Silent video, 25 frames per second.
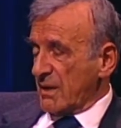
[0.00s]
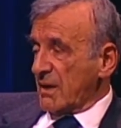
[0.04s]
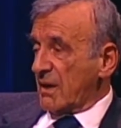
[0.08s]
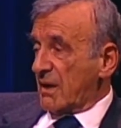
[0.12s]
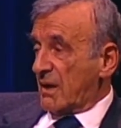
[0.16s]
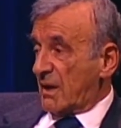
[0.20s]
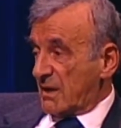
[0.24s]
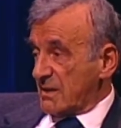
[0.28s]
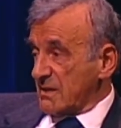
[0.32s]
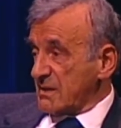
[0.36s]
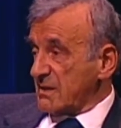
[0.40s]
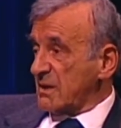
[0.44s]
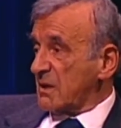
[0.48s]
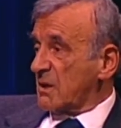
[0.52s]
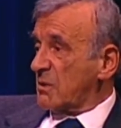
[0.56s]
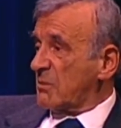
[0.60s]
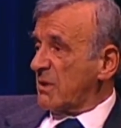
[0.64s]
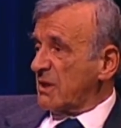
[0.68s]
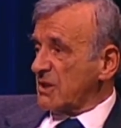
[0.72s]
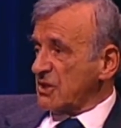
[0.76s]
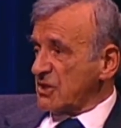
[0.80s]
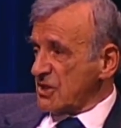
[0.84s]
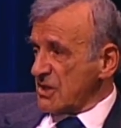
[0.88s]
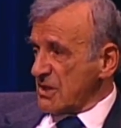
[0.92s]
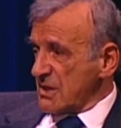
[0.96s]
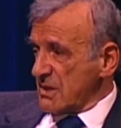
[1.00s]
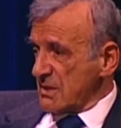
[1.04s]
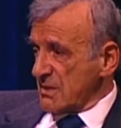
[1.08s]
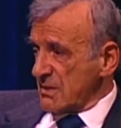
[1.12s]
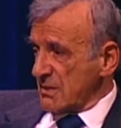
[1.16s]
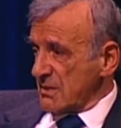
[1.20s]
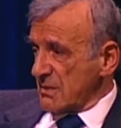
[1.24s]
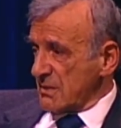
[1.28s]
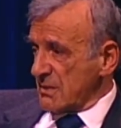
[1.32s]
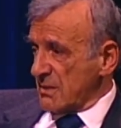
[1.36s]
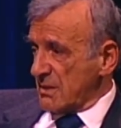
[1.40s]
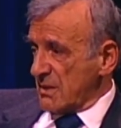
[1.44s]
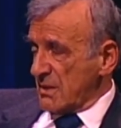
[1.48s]
Hence the question.
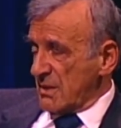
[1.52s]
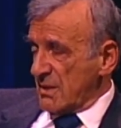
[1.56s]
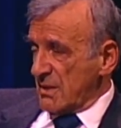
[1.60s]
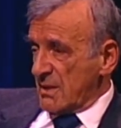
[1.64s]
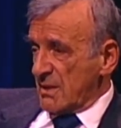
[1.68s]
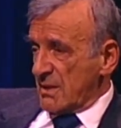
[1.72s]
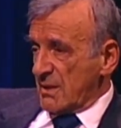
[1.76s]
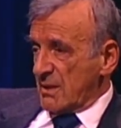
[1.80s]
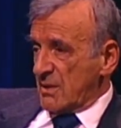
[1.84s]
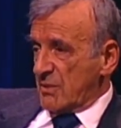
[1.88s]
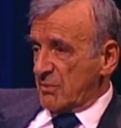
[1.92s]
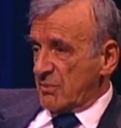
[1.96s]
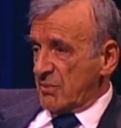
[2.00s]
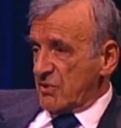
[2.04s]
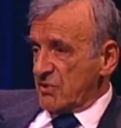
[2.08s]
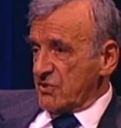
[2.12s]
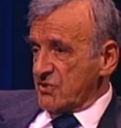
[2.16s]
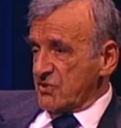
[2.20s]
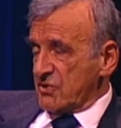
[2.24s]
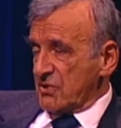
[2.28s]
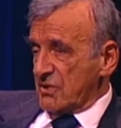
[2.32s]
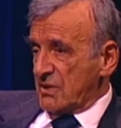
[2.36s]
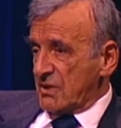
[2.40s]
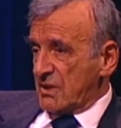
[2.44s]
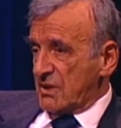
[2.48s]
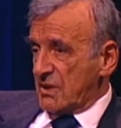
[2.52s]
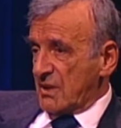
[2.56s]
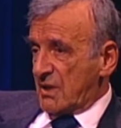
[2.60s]
Personally,